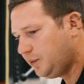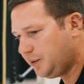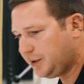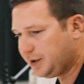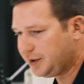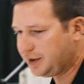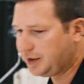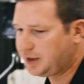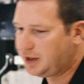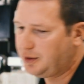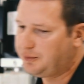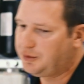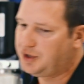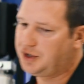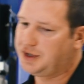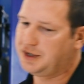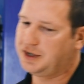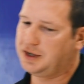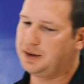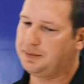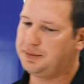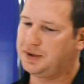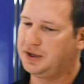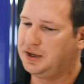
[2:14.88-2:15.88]
We're gonna come
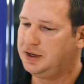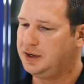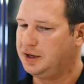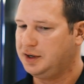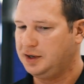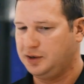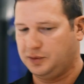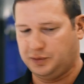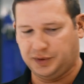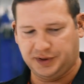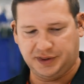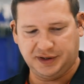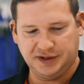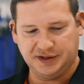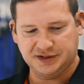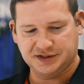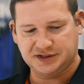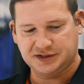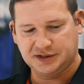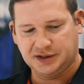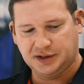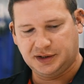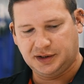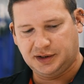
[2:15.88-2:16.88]
on up with
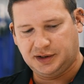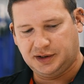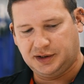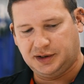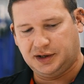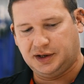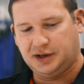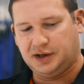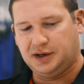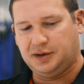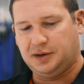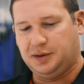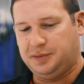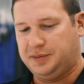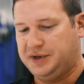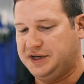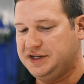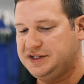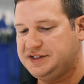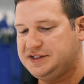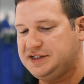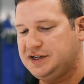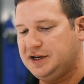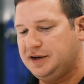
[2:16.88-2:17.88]
these
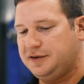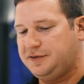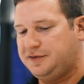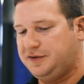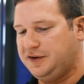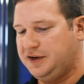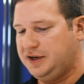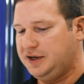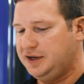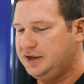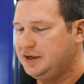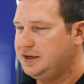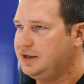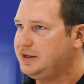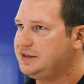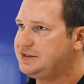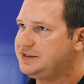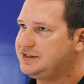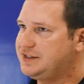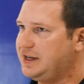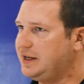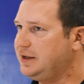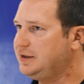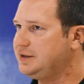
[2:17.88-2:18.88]
PTFE
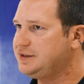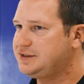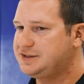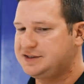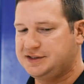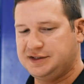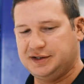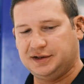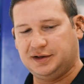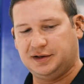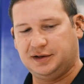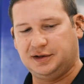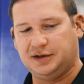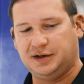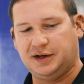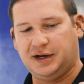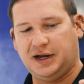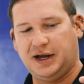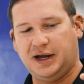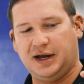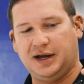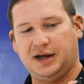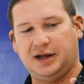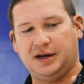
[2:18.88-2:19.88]
stainless steel
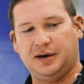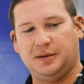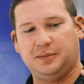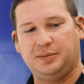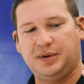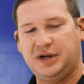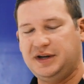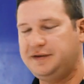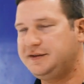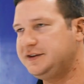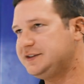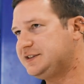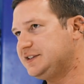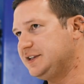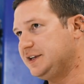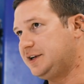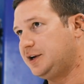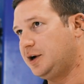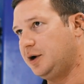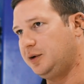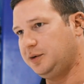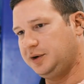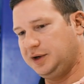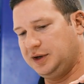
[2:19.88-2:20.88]
and PVC
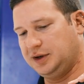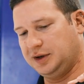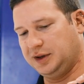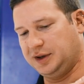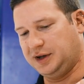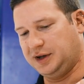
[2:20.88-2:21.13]
coated